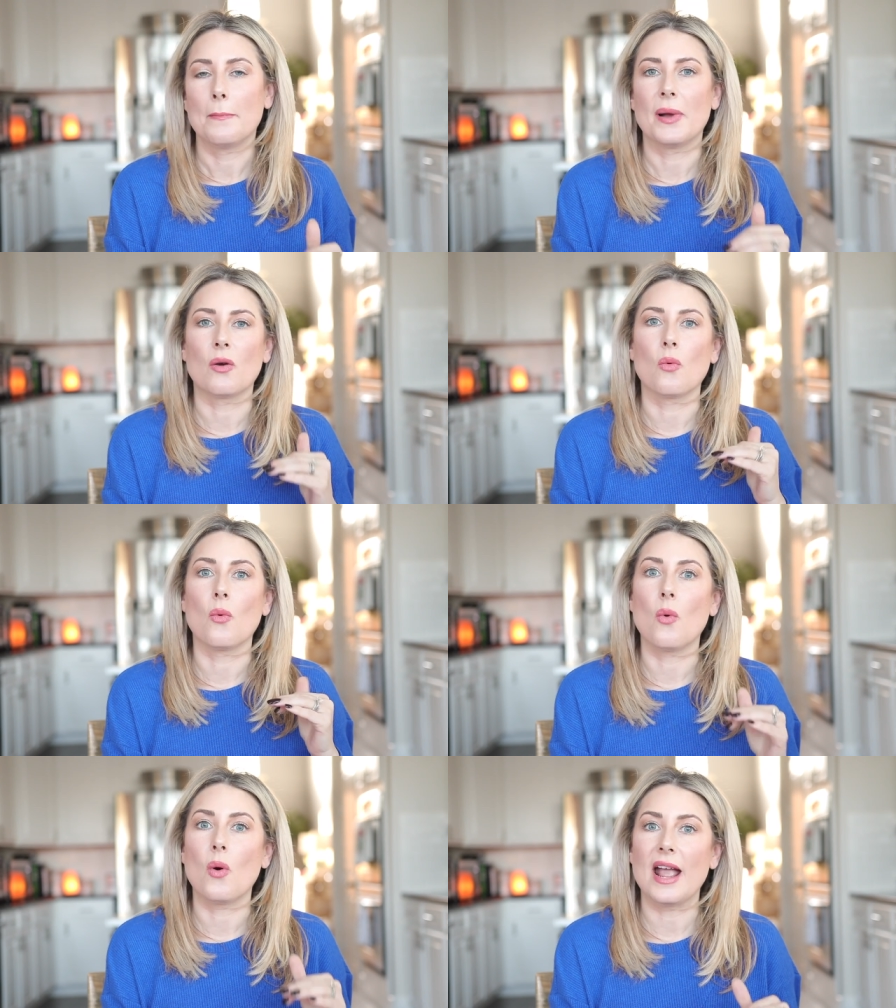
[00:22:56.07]
but
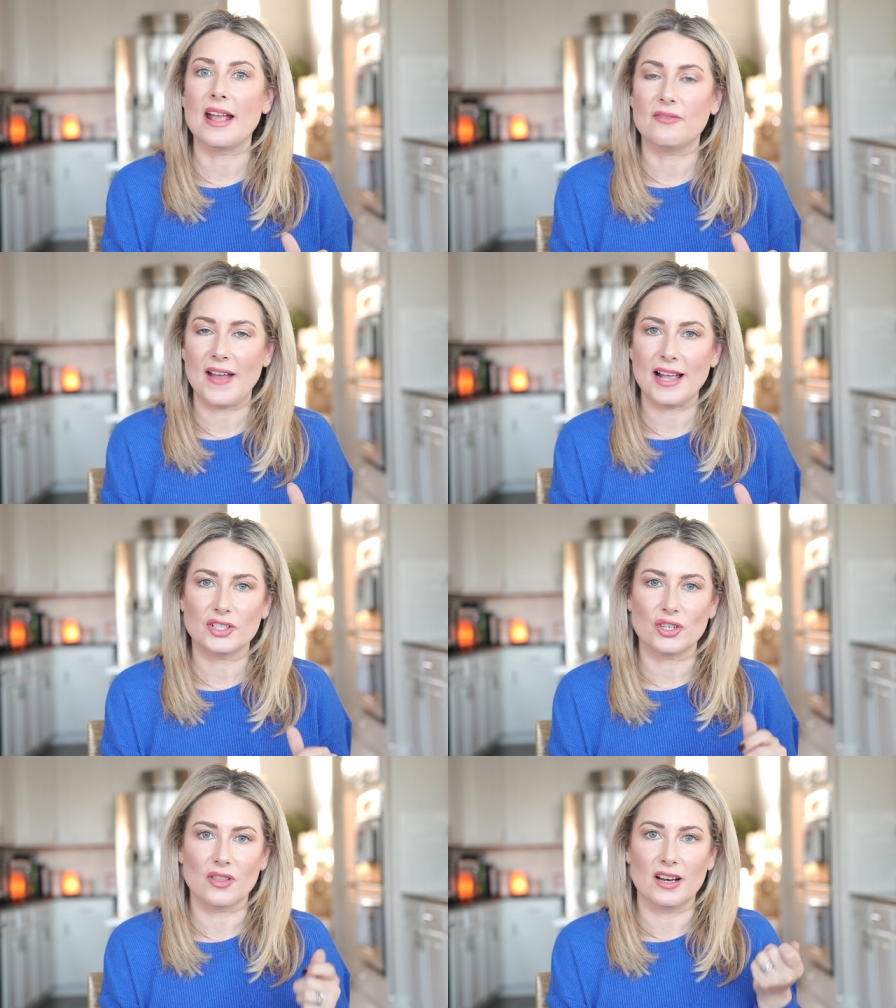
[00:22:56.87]
way
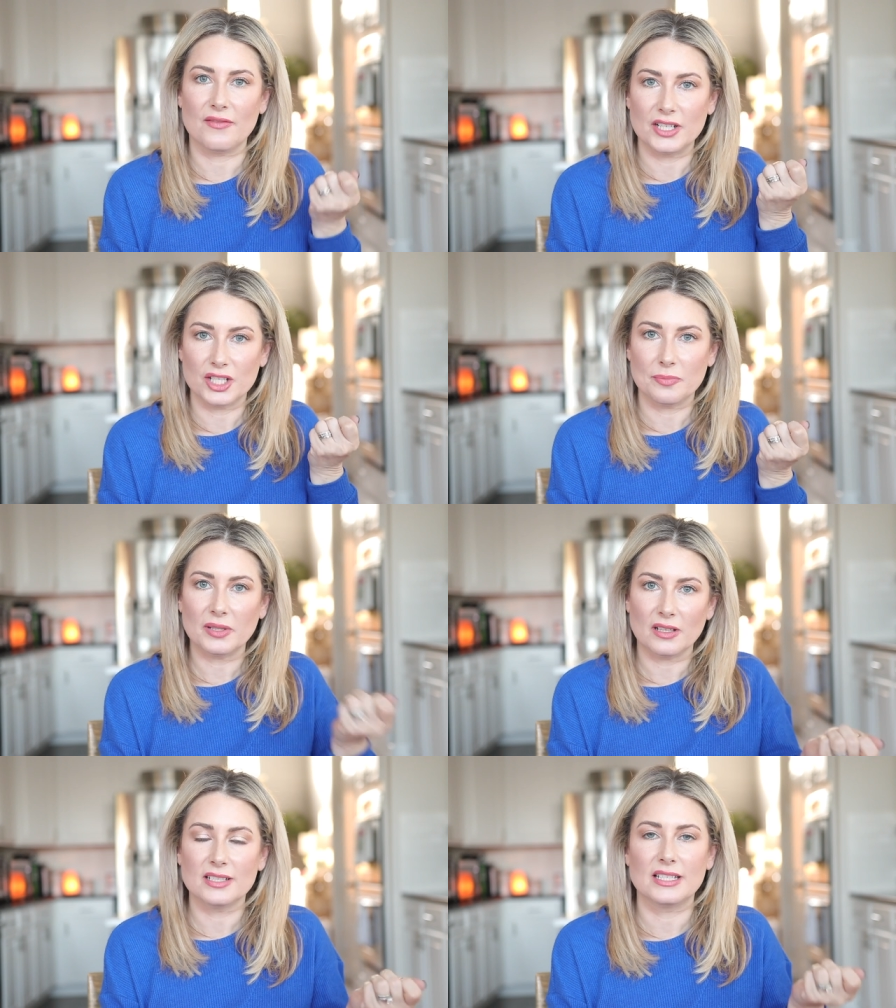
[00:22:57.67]
faster than if I just
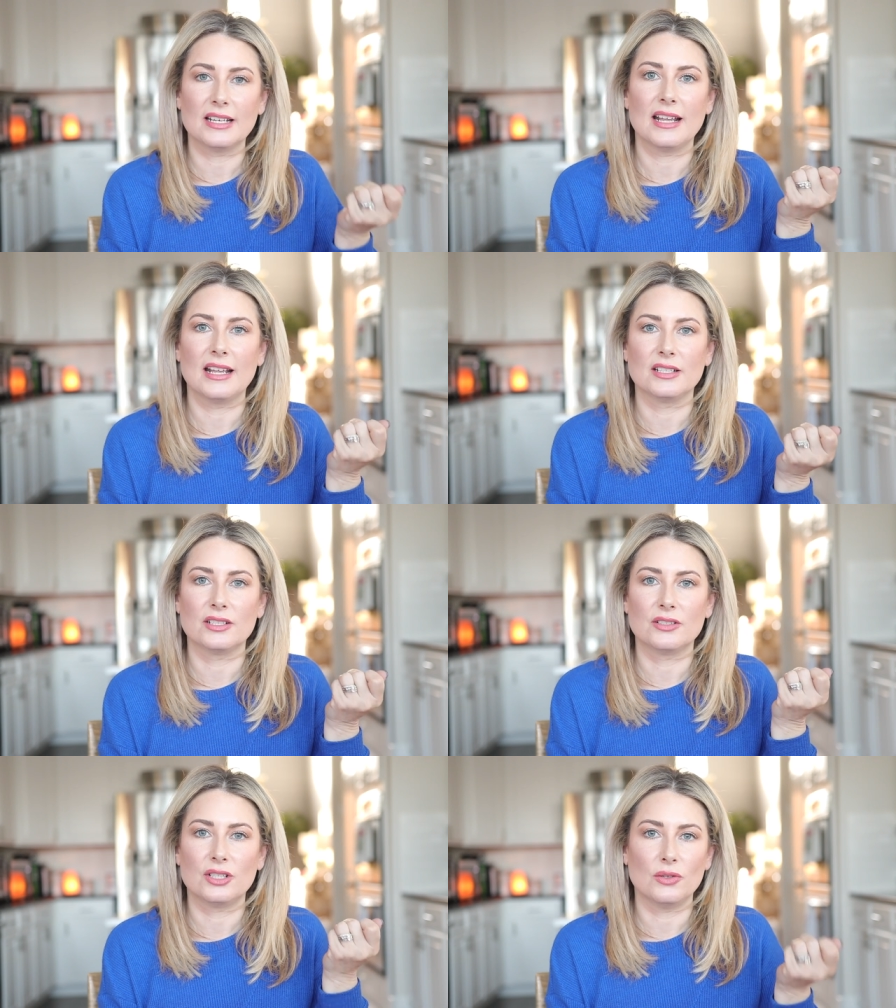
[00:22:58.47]
plugged it
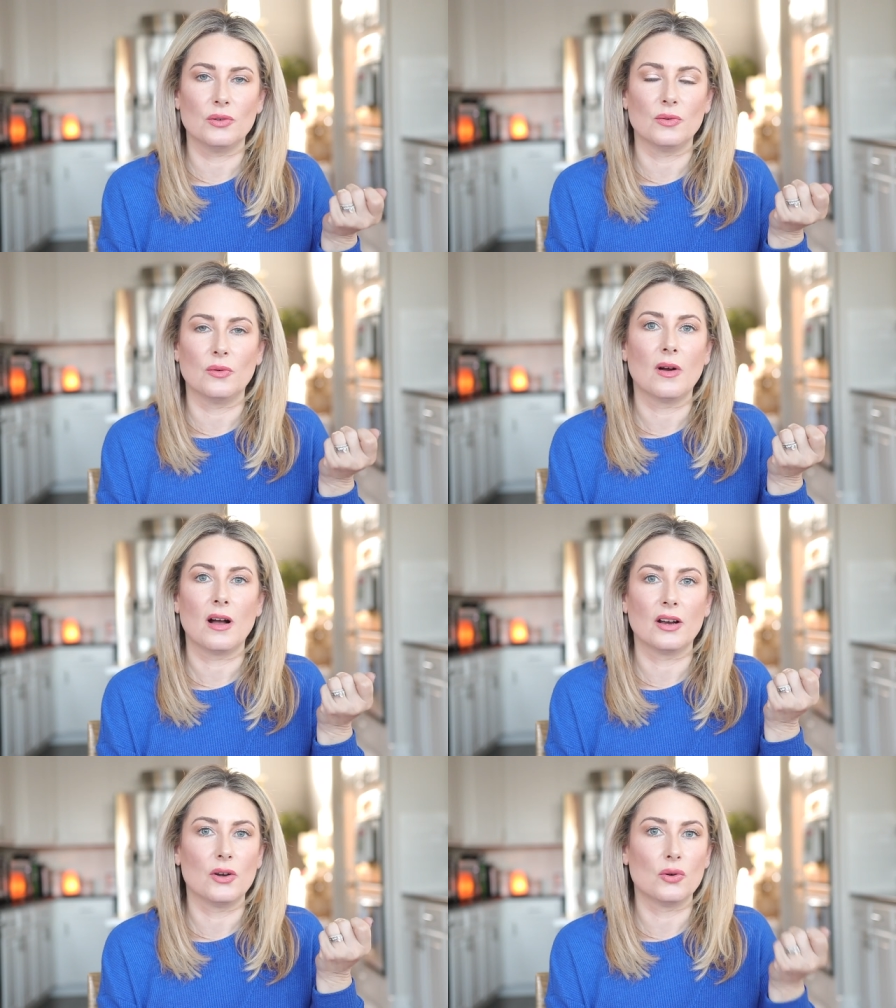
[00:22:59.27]
into
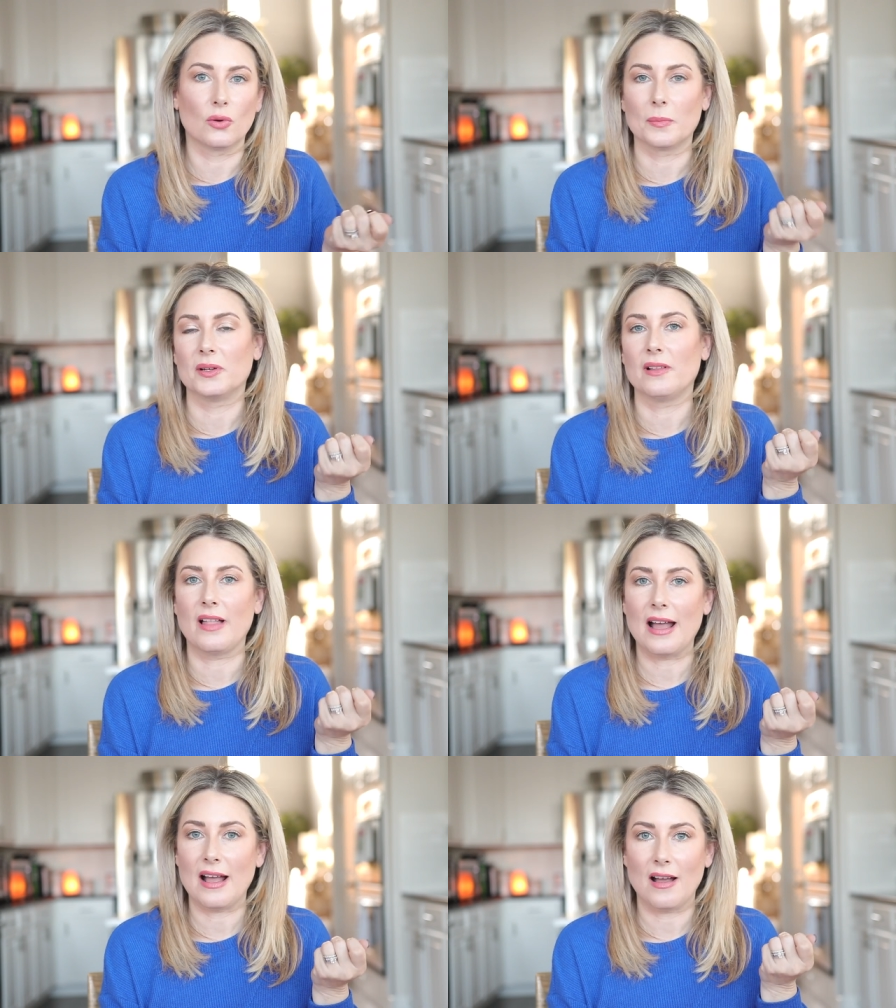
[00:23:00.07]
a
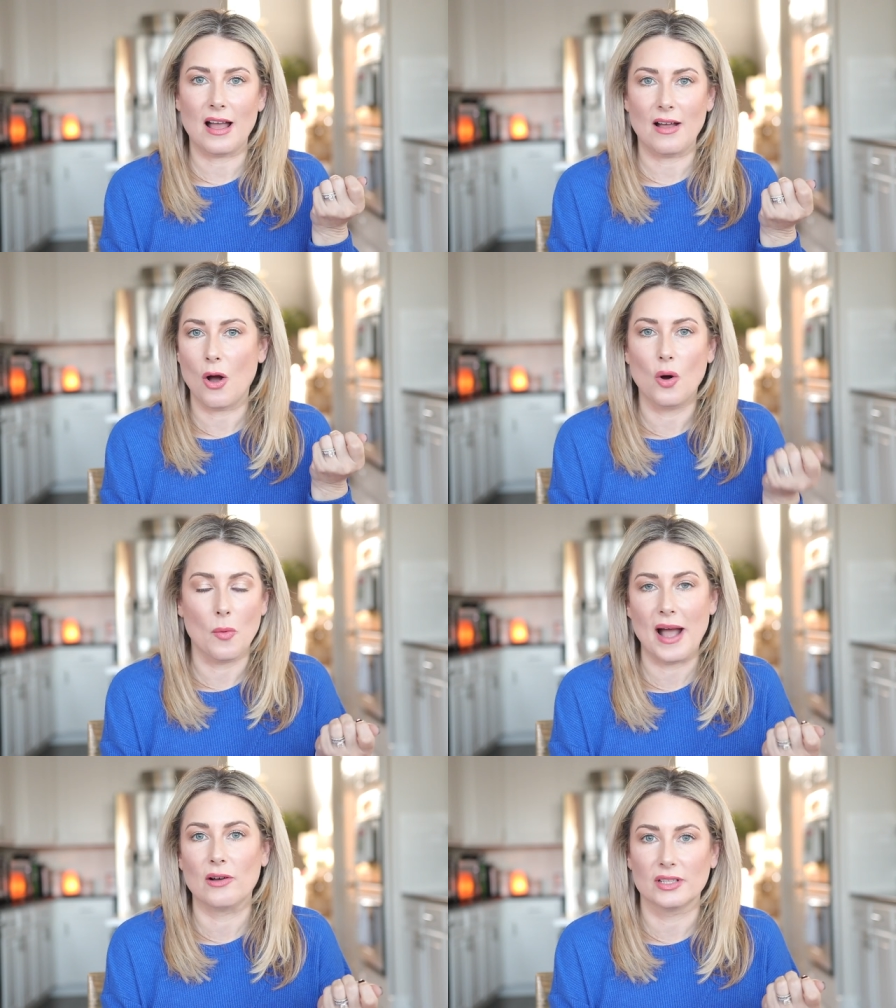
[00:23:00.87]
normal
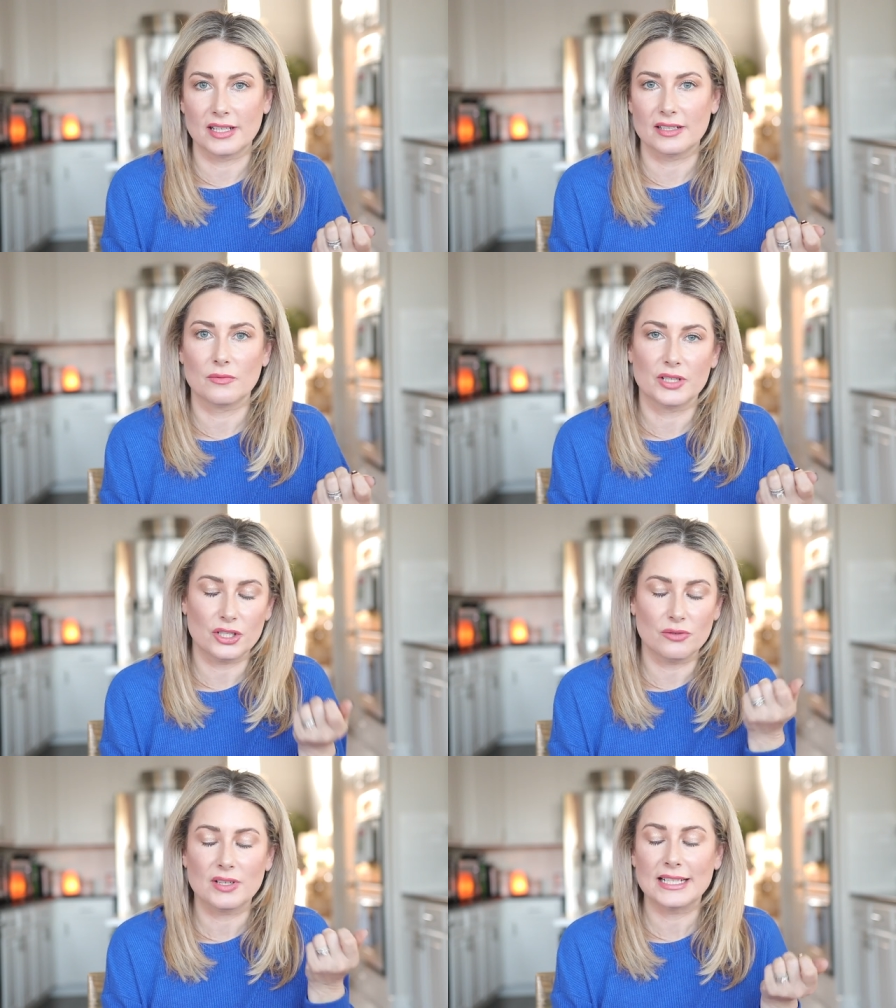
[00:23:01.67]
home outlet,
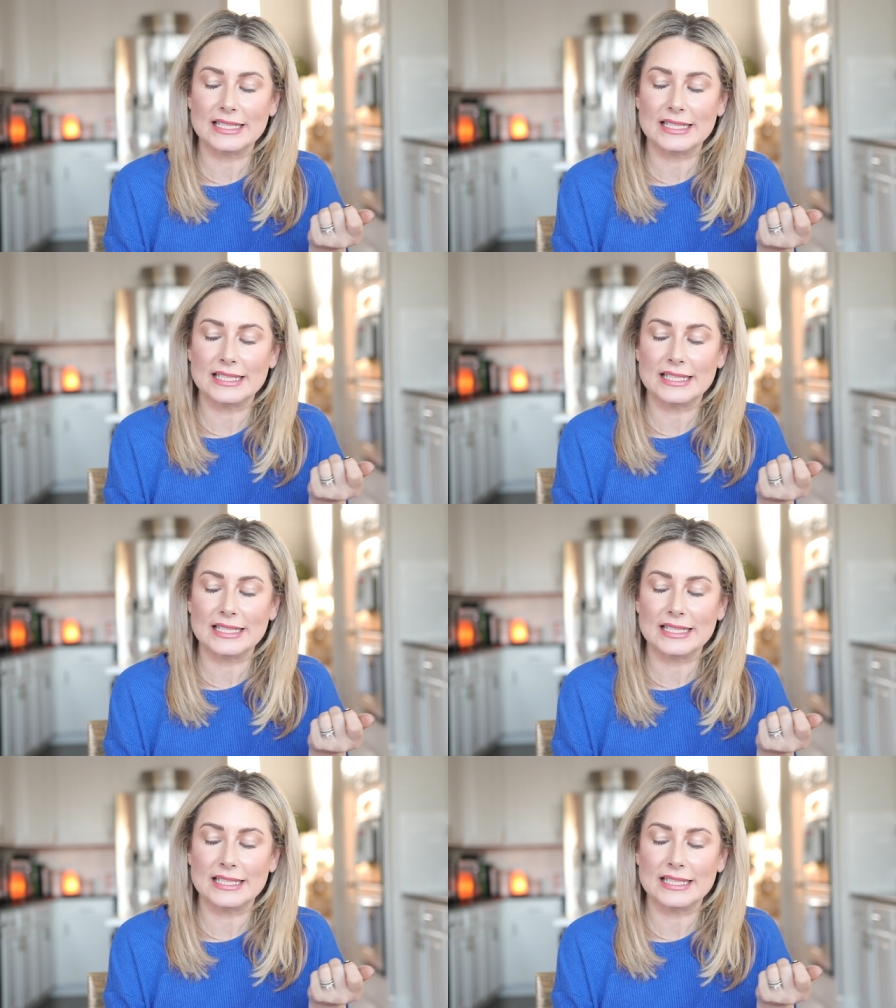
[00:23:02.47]
which you can